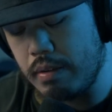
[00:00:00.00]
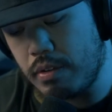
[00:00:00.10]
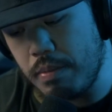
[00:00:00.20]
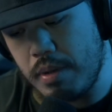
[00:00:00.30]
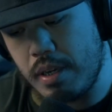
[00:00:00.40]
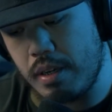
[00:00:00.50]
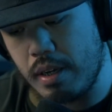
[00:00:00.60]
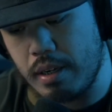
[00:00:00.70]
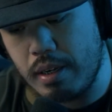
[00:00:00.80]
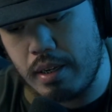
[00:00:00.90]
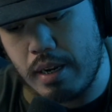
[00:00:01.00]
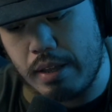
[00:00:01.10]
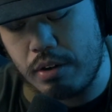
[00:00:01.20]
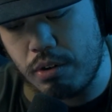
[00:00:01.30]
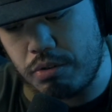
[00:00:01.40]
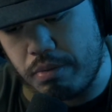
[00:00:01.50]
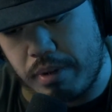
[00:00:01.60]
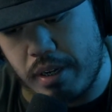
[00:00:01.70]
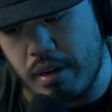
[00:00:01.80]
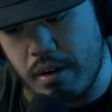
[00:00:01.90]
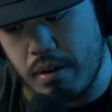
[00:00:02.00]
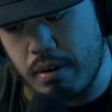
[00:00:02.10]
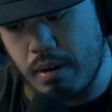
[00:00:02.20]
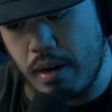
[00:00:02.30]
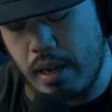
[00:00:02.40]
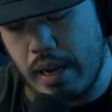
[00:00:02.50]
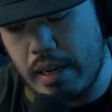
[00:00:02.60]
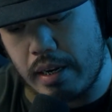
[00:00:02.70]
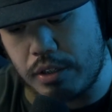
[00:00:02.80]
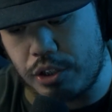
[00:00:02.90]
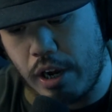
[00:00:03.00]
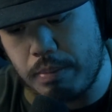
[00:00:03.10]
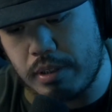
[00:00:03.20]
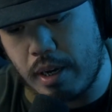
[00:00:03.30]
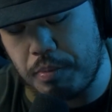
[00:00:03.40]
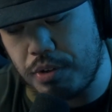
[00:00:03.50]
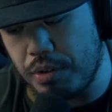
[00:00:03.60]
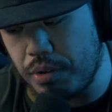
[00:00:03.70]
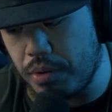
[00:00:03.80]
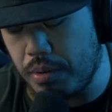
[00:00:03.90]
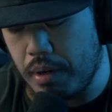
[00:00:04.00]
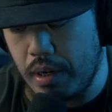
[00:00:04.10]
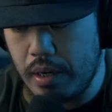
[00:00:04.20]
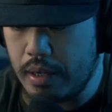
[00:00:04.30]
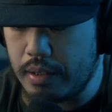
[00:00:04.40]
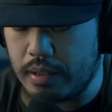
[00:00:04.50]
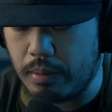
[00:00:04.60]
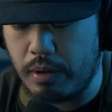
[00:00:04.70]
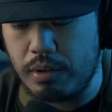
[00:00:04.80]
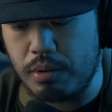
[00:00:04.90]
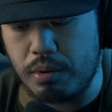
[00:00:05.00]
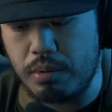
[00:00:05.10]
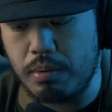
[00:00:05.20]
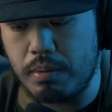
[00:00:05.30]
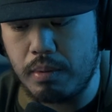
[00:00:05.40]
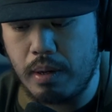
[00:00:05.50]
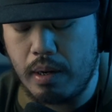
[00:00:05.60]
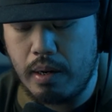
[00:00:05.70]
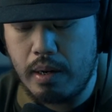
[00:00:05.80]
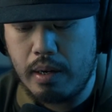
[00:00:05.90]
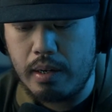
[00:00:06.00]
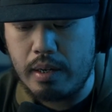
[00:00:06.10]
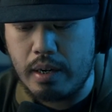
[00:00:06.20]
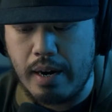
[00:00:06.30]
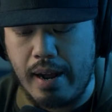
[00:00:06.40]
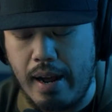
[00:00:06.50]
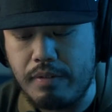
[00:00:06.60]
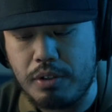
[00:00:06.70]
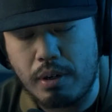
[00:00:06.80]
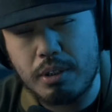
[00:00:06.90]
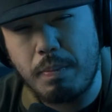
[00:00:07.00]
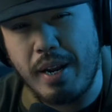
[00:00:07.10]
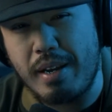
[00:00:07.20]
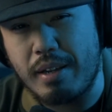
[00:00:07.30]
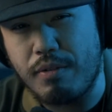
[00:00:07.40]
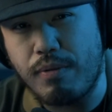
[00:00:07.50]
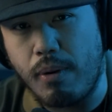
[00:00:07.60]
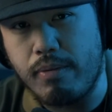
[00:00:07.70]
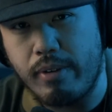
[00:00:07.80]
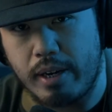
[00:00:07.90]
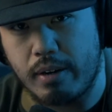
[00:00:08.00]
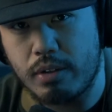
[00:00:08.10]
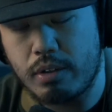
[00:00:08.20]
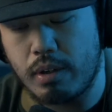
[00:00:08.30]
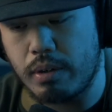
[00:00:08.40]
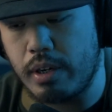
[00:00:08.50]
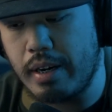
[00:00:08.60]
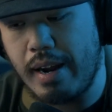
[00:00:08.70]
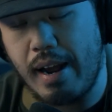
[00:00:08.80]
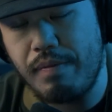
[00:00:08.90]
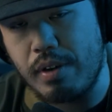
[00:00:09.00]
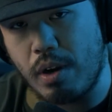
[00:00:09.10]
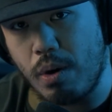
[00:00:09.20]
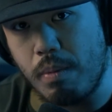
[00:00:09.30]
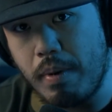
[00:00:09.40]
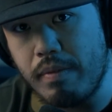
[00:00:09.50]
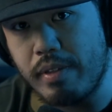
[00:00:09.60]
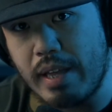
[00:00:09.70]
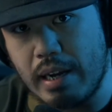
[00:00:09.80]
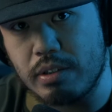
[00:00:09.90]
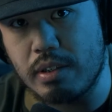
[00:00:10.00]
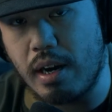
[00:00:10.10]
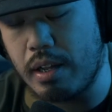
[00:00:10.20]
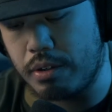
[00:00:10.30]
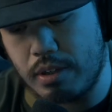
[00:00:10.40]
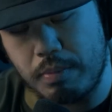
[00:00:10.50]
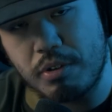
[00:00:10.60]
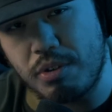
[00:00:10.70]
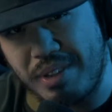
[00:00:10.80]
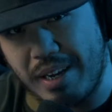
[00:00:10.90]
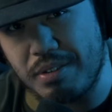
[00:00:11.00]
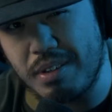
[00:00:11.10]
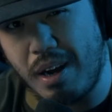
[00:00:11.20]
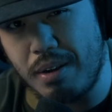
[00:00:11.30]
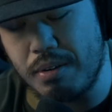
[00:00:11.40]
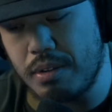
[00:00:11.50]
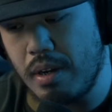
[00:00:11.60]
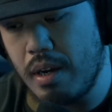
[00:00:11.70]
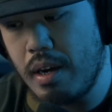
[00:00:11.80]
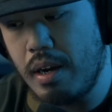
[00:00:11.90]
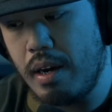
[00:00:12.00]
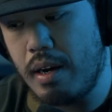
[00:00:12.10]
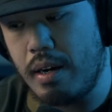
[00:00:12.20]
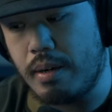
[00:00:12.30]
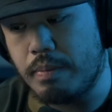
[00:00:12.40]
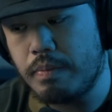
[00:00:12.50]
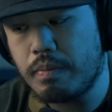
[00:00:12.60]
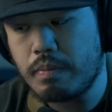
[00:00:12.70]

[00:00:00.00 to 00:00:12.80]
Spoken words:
to me, it either goes from here and then it jumps up to someone who you're going to have to start spending in the 4 figures. So you're going to have to go above $1,000 up to $2,000.